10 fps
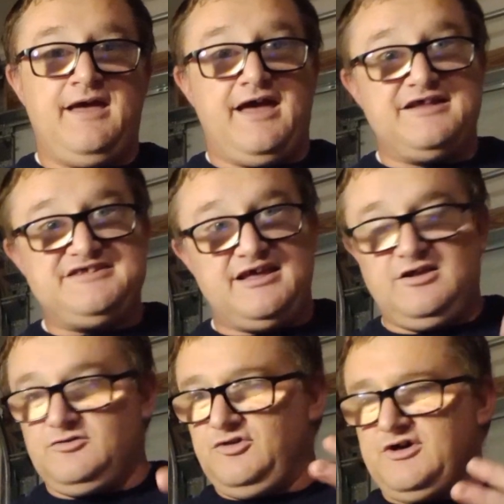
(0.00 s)
and taking
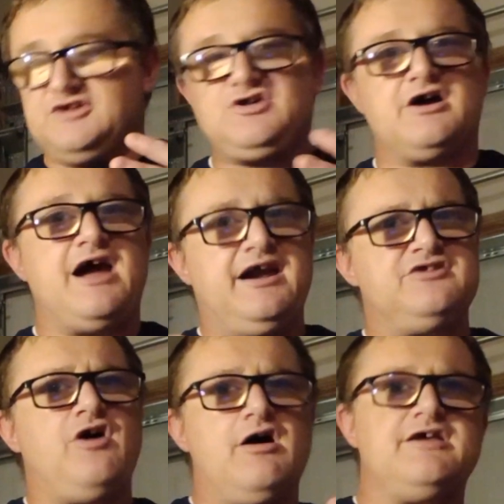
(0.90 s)
a look and kind of
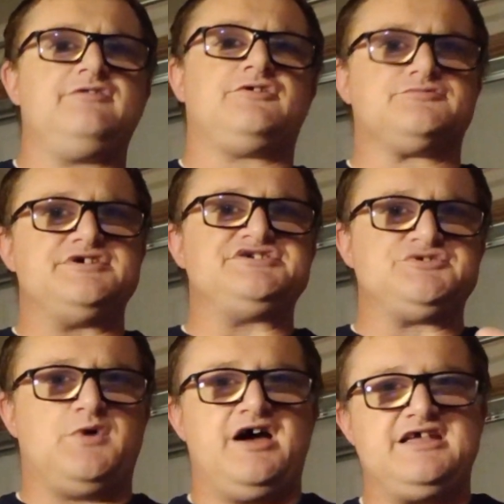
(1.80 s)
talking little reasons
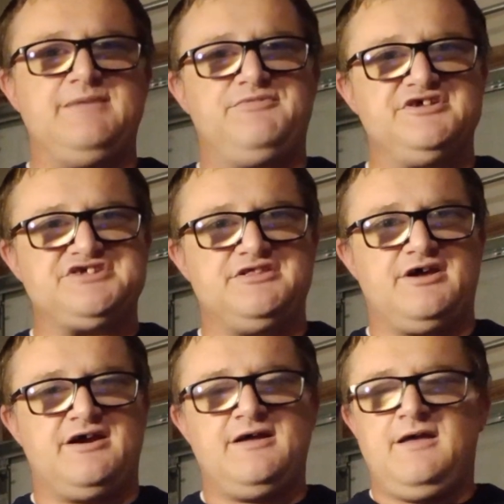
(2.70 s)
why I keep things in
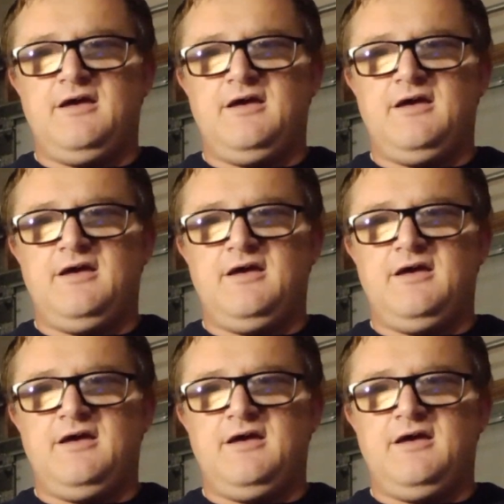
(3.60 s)
there.